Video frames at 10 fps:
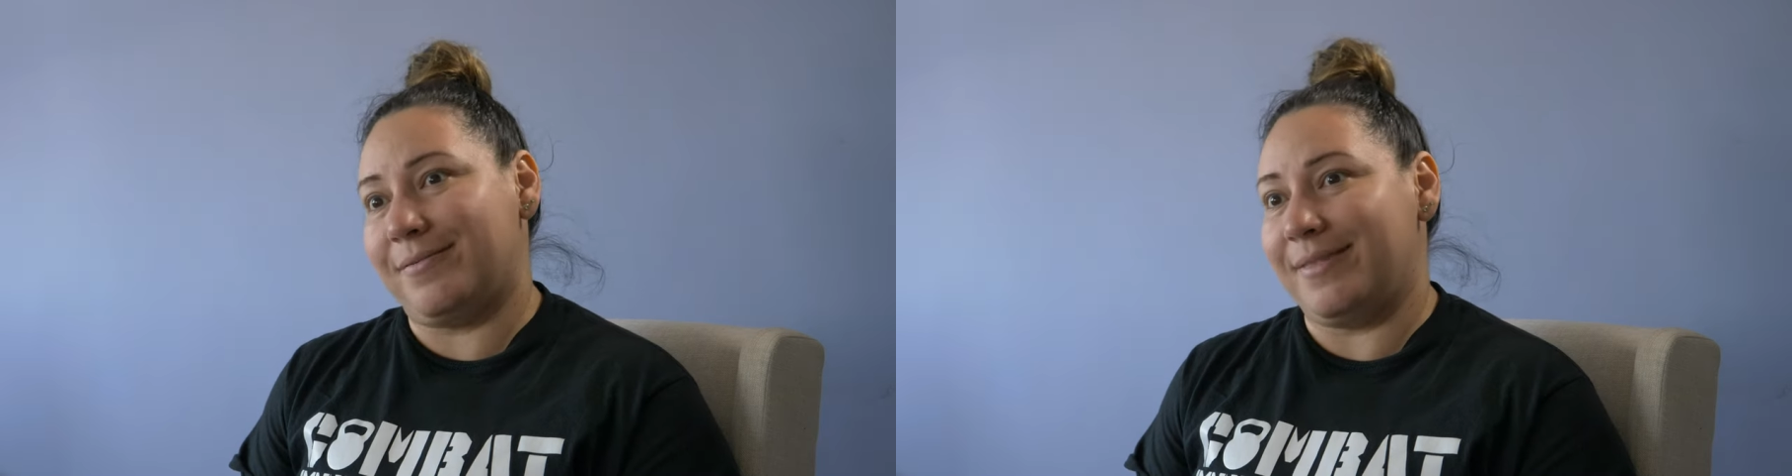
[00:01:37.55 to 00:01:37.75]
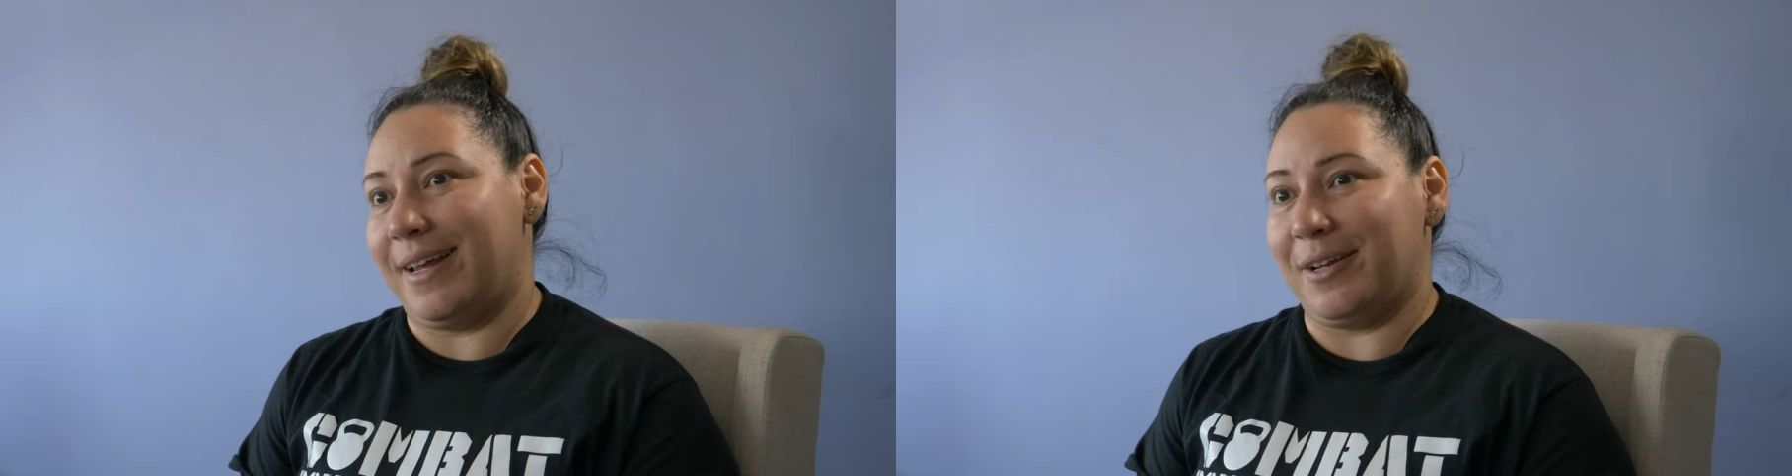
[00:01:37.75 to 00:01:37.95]

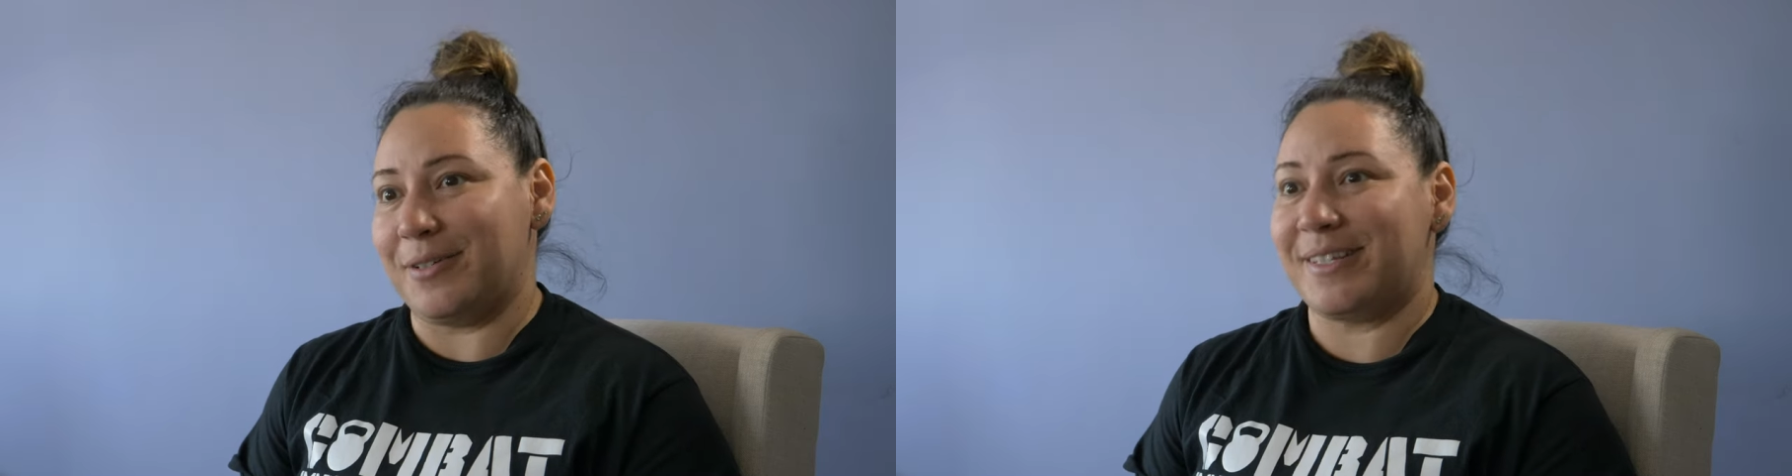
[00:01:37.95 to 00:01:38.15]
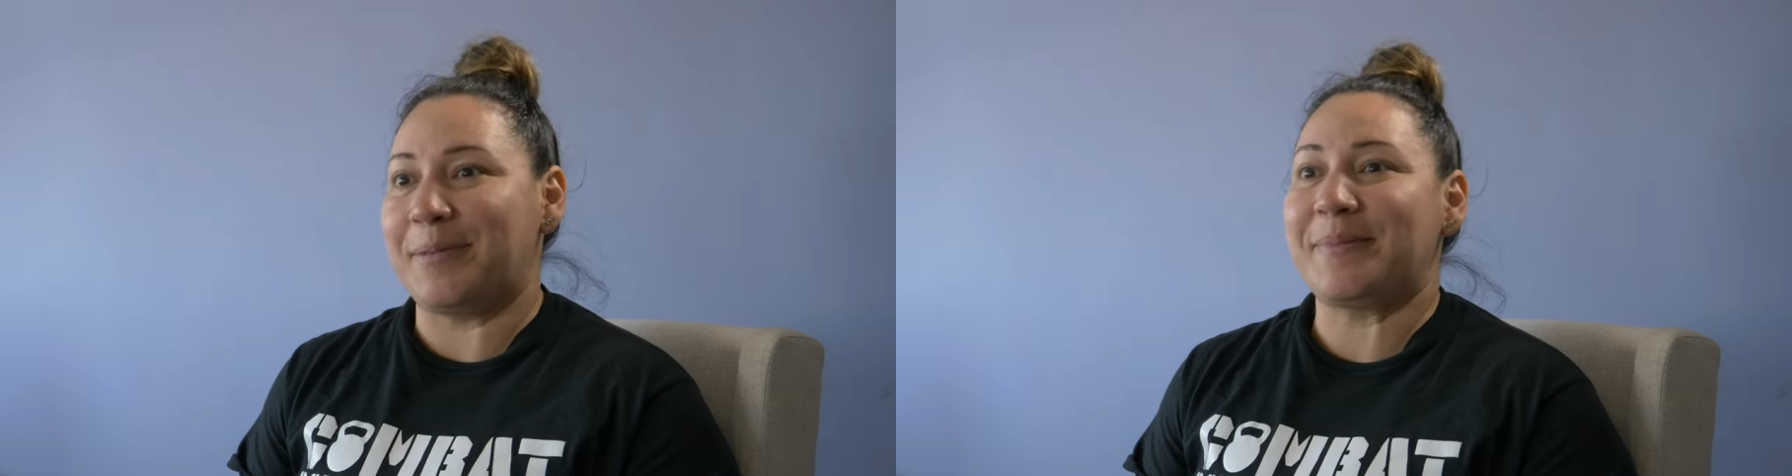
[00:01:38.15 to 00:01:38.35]
you
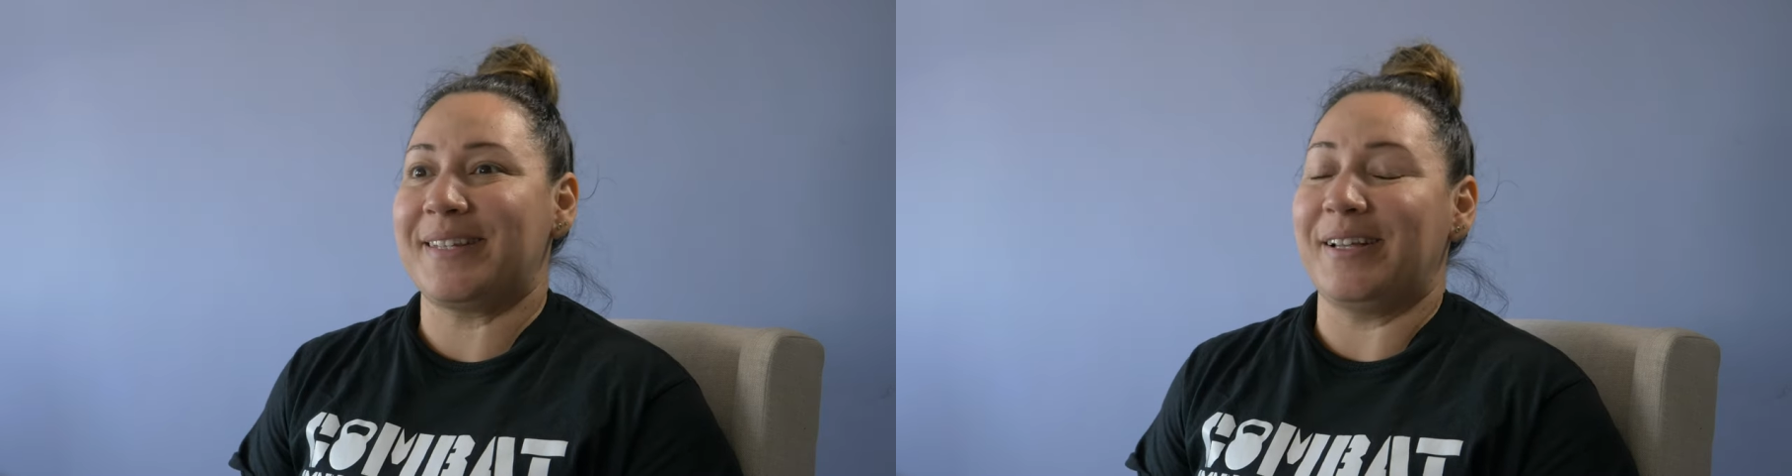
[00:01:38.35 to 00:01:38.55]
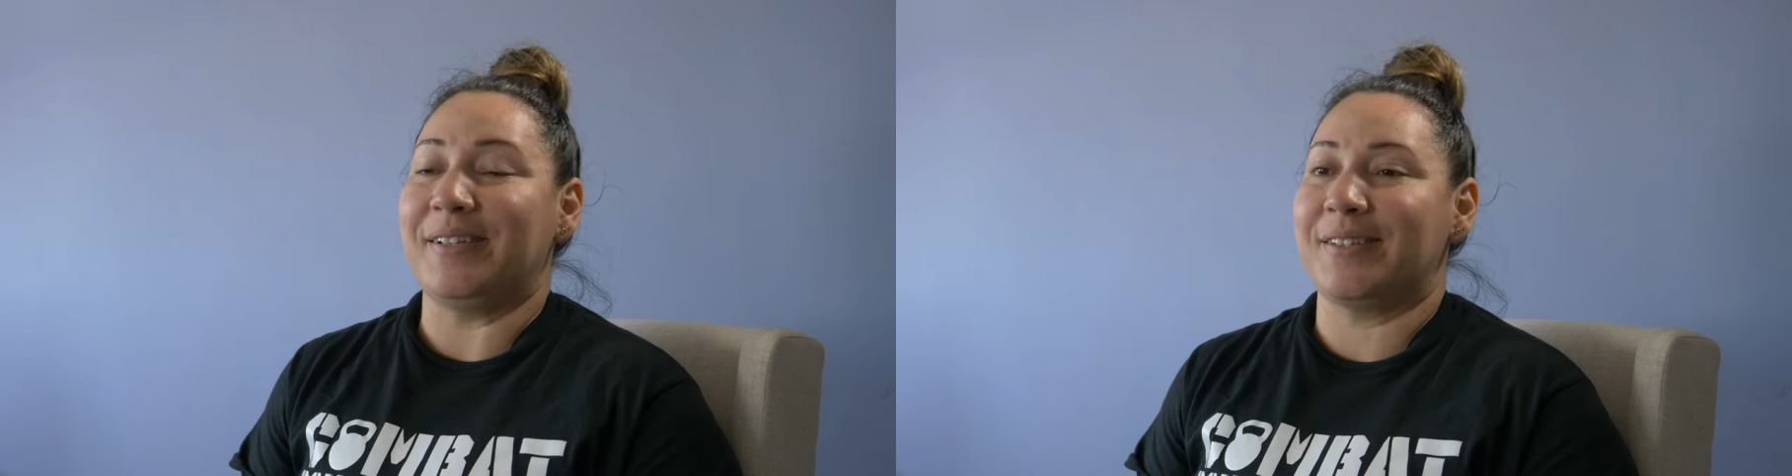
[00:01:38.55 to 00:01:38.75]
know stem
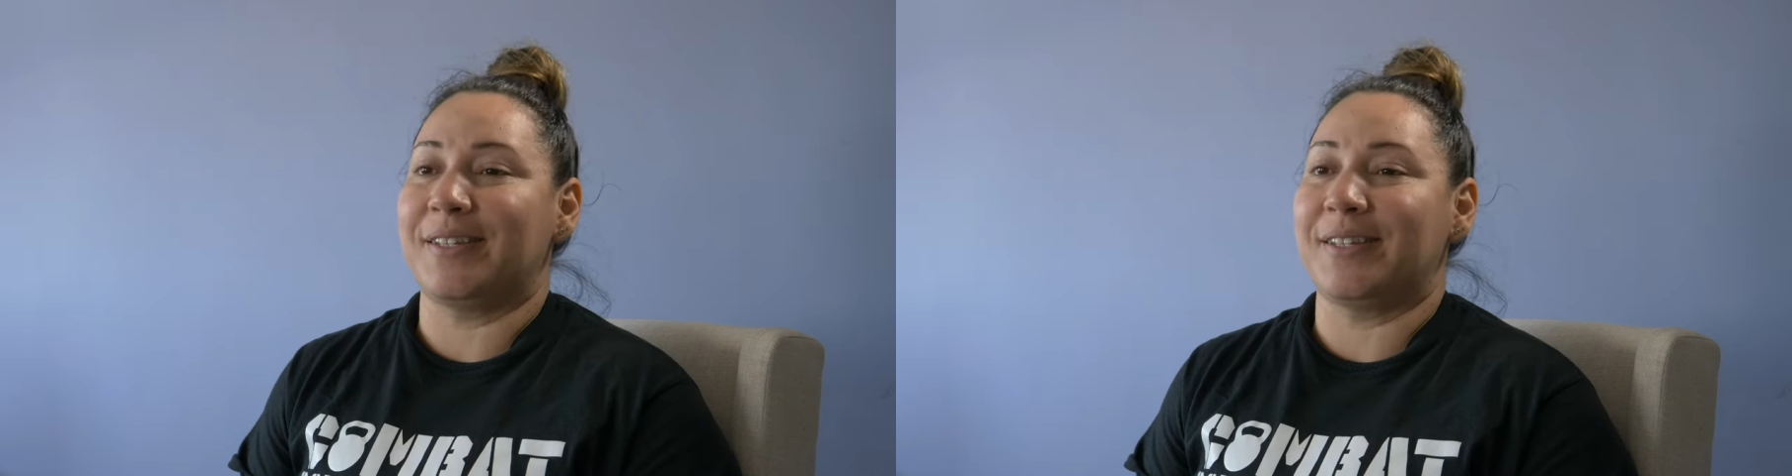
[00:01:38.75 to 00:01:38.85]
cells.